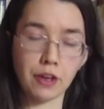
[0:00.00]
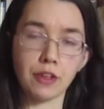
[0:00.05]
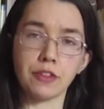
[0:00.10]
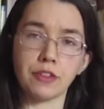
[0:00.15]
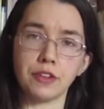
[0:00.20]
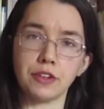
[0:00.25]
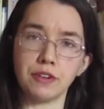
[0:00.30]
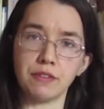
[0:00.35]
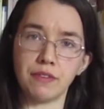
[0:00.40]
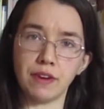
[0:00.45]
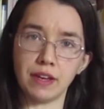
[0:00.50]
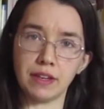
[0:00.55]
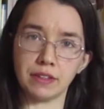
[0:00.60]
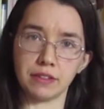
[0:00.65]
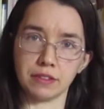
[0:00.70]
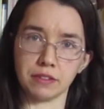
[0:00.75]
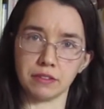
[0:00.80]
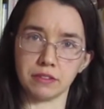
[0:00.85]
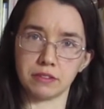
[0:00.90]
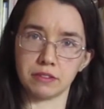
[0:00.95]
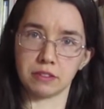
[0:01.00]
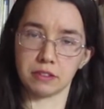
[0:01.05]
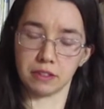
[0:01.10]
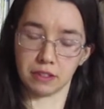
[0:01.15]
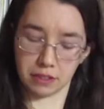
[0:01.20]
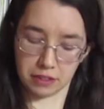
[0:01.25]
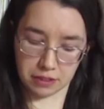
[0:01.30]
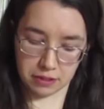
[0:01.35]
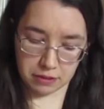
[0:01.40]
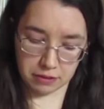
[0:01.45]
The defendant,
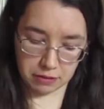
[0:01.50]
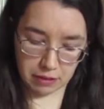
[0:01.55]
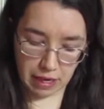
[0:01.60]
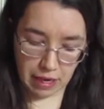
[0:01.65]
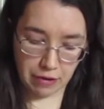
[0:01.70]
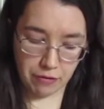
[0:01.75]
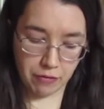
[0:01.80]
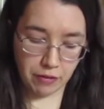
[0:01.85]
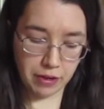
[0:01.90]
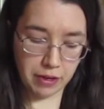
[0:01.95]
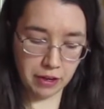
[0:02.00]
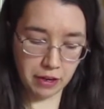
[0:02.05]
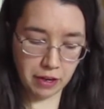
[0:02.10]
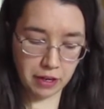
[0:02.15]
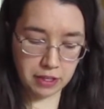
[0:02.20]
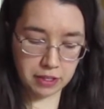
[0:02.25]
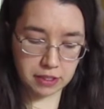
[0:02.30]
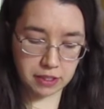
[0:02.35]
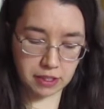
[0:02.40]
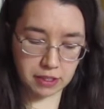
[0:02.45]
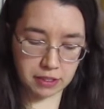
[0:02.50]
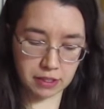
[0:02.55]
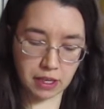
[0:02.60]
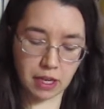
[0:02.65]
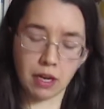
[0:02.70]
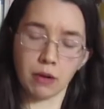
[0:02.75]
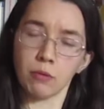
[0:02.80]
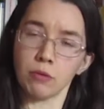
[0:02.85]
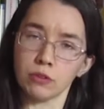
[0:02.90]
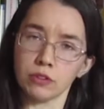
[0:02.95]
that is Henry, says,
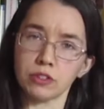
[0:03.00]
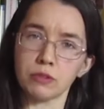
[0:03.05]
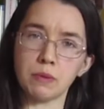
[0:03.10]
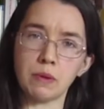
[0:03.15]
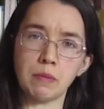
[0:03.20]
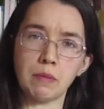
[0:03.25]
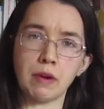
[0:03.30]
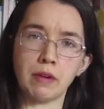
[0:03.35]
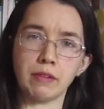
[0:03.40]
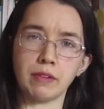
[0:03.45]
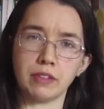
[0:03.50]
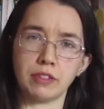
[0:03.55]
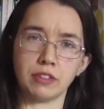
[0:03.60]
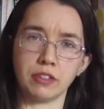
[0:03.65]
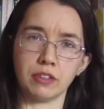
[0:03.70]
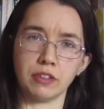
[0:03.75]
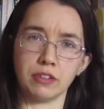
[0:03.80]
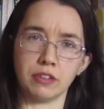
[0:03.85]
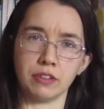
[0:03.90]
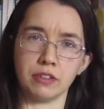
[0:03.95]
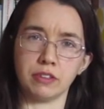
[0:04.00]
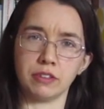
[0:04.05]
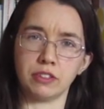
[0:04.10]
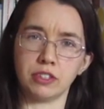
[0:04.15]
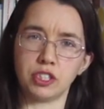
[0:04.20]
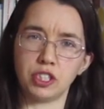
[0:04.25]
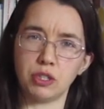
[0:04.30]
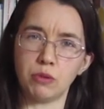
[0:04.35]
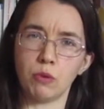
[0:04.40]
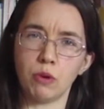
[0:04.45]
"I want to be married to her and
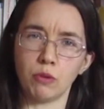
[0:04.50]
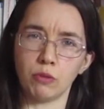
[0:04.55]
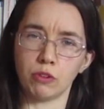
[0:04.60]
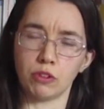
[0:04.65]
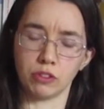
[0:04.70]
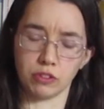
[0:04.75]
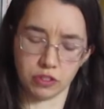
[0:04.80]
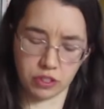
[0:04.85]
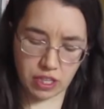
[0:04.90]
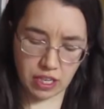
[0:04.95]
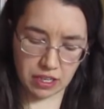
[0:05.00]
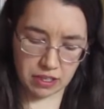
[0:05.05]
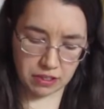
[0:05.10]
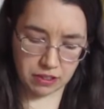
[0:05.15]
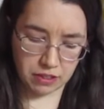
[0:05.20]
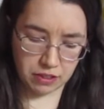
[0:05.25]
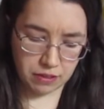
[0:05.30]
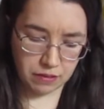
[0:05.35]
she won't consent."